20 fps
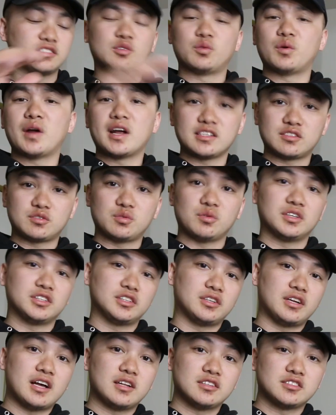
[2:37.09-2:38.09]
The rod is
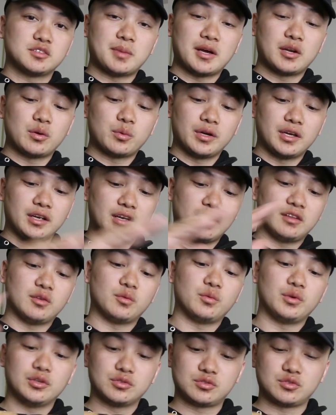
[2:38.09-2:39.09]
$200, by the way, and the
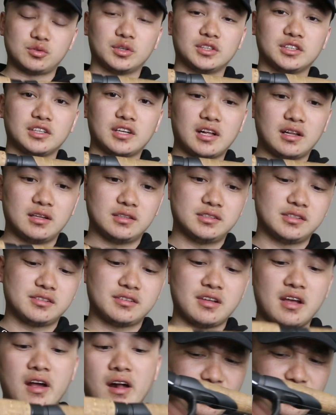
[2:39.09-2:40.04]
reel is $200.